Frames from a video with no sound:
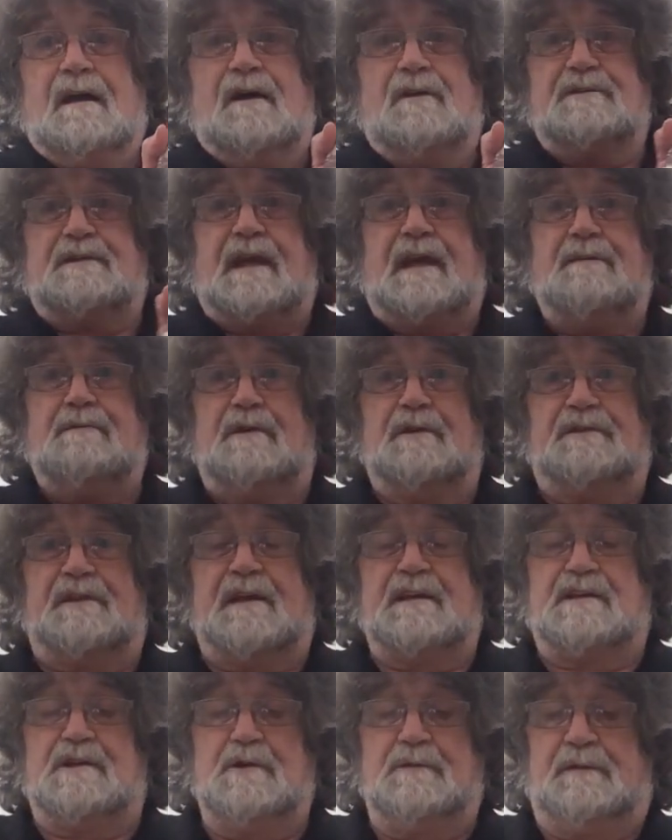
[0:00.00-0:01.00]
Okay, well,
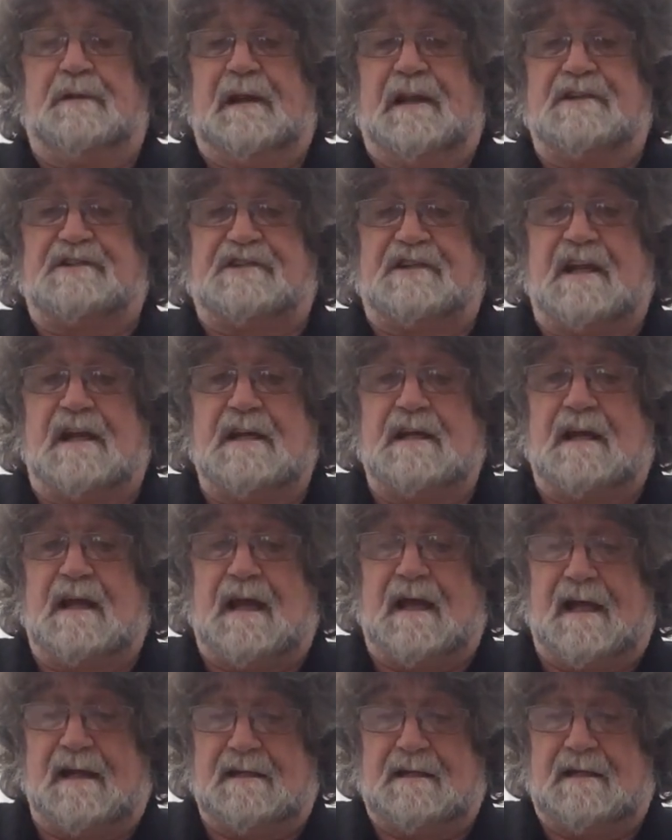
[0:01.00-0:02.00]
thank you for listening,
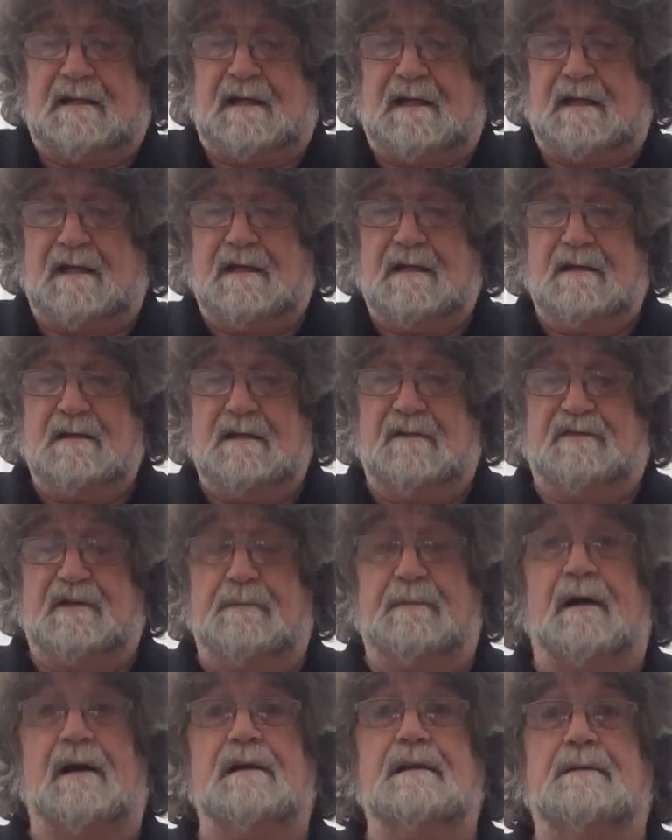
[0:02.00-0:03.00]
and if you
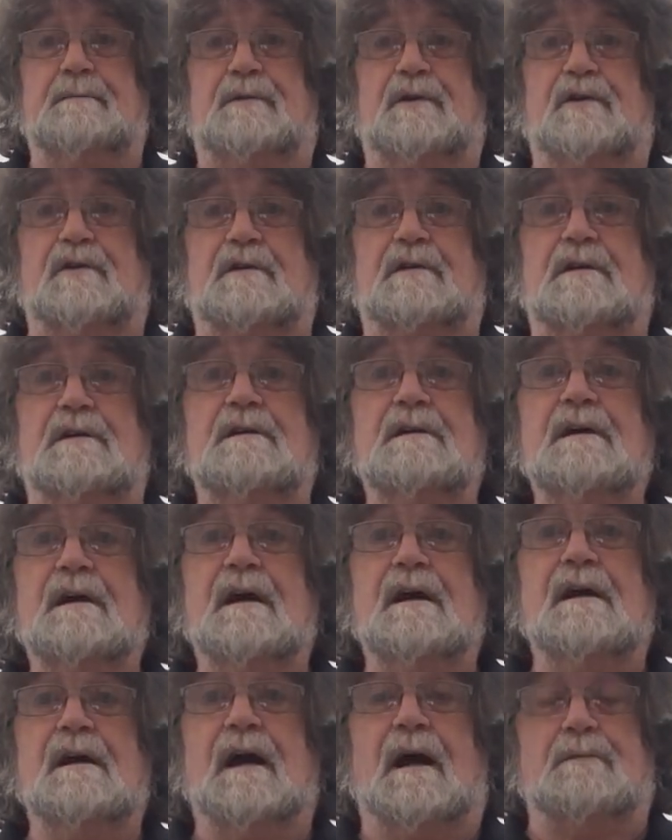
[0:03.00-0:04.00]
buy the book,
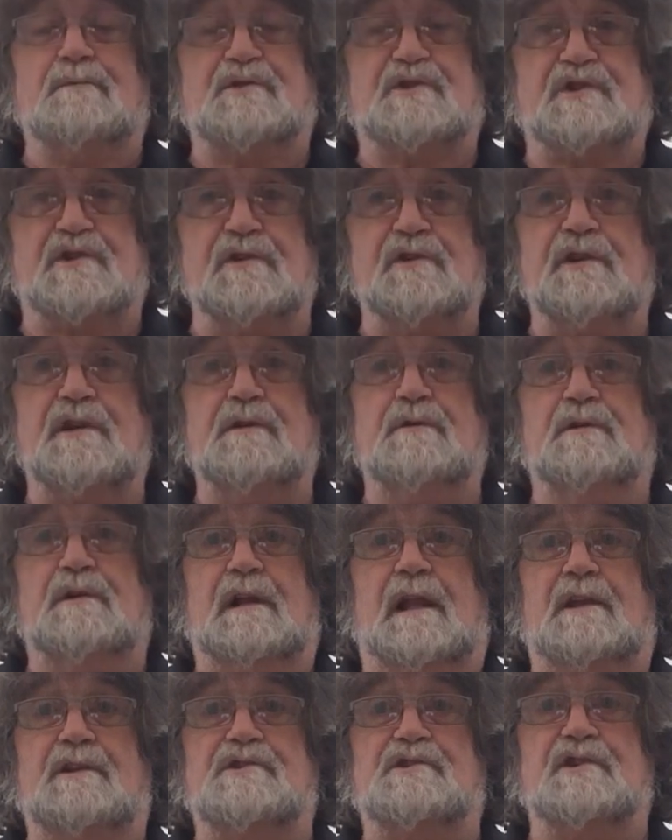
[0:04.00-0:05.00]
I'm sure you
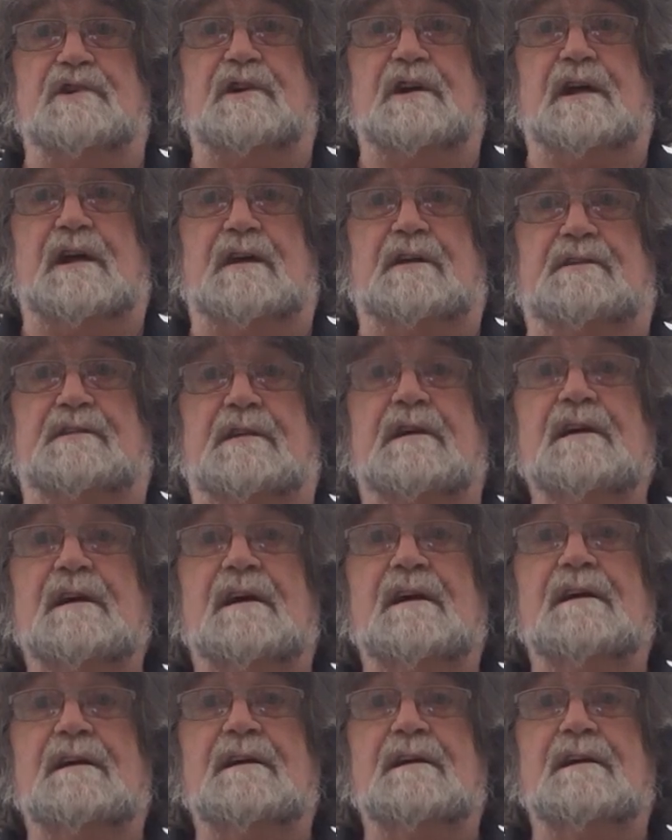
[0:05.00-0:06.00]
will enjoy it.
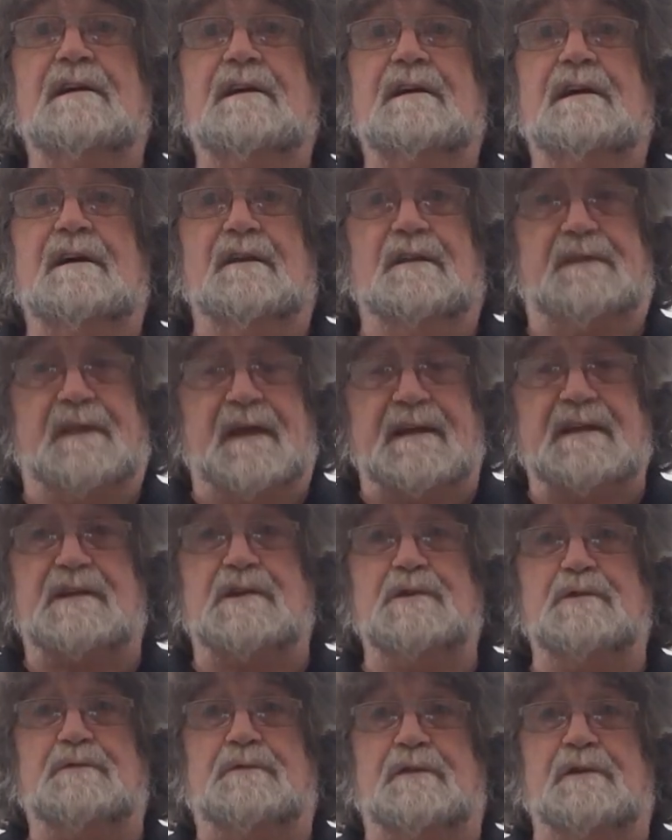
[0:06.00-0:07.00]
And thank
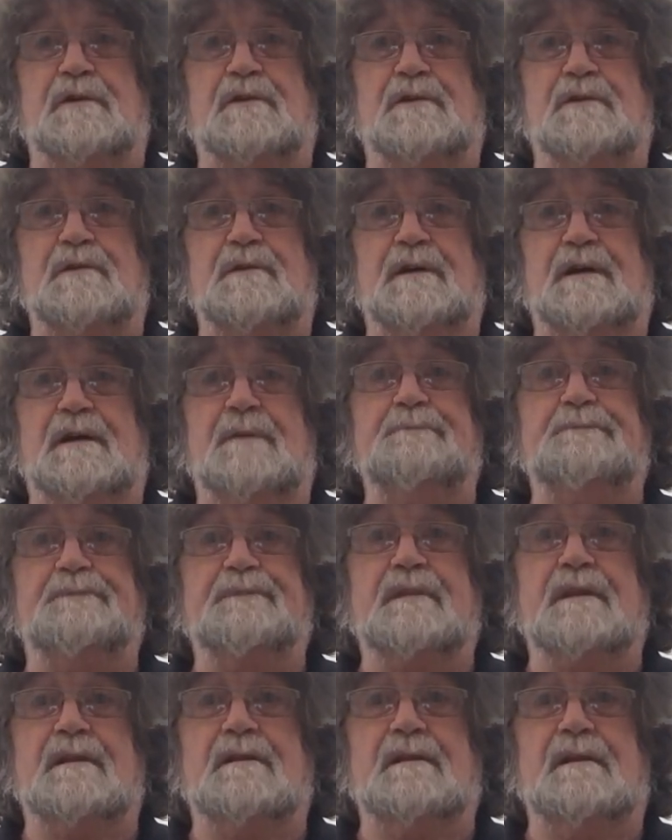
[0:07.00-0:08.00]
you for
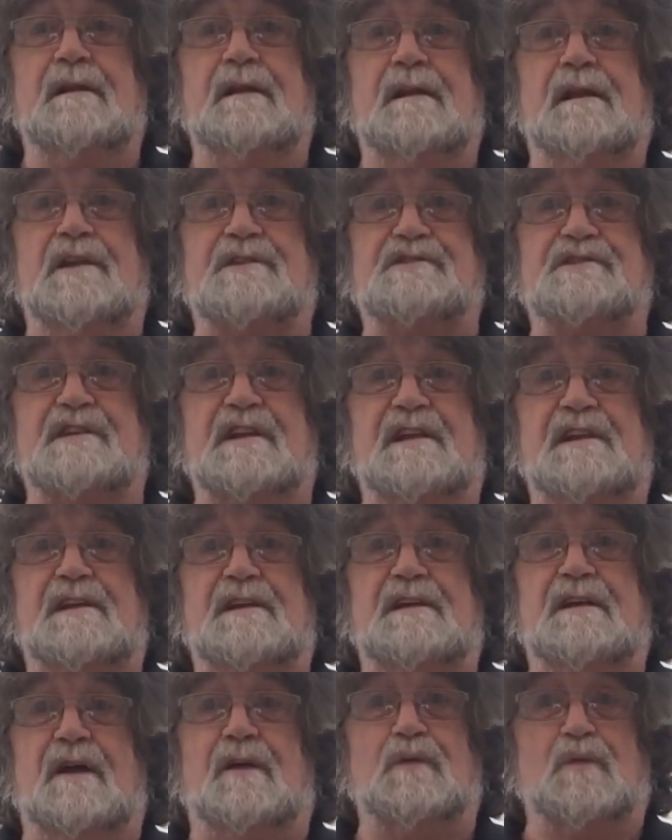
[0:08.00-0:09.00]

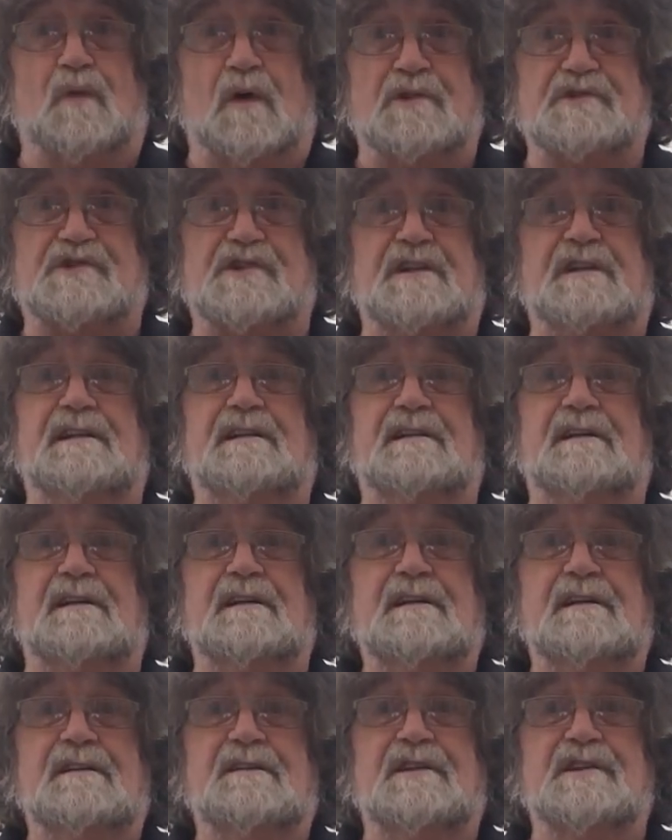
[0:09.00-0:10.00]
listening and watching
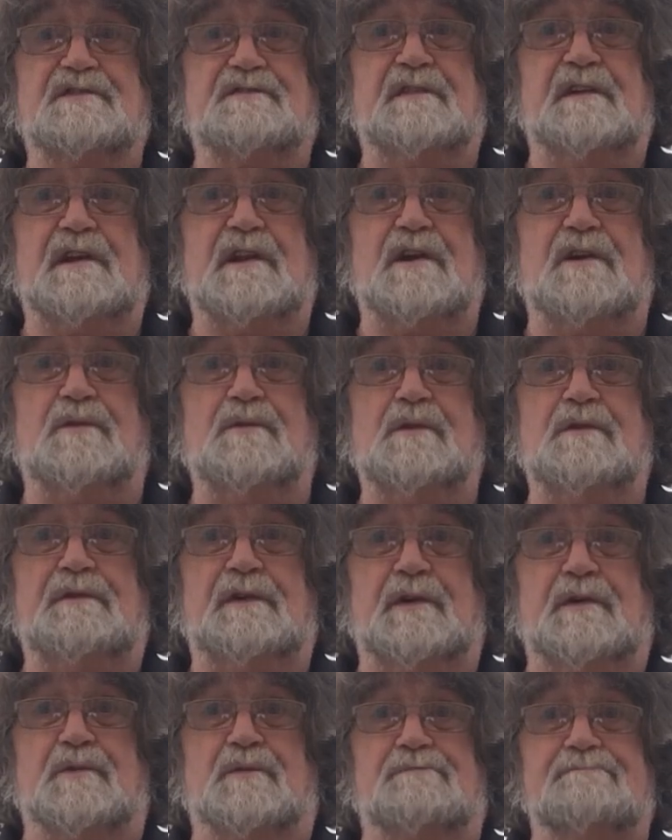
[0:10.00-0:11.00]
this video
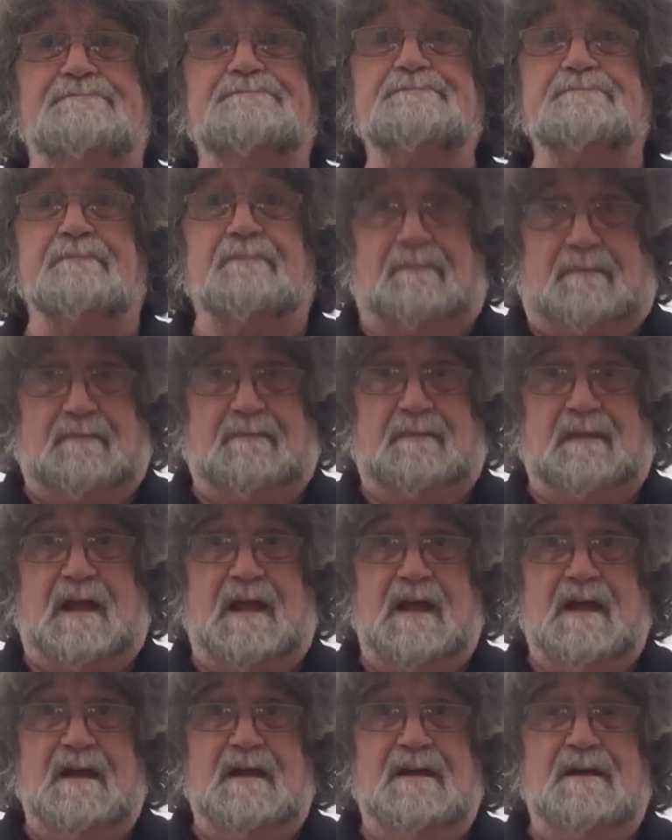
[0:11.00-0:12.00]
review.
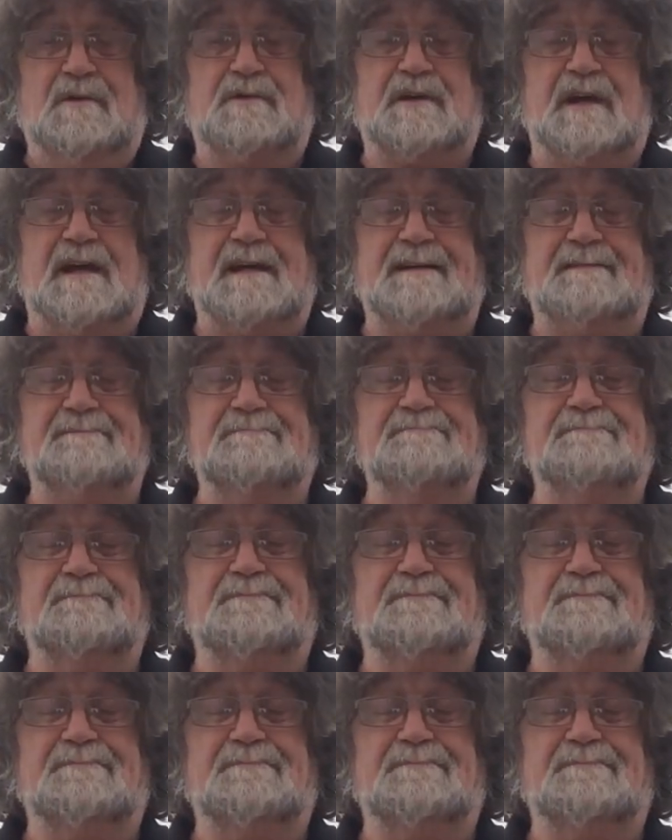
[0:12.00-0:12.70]
Okay,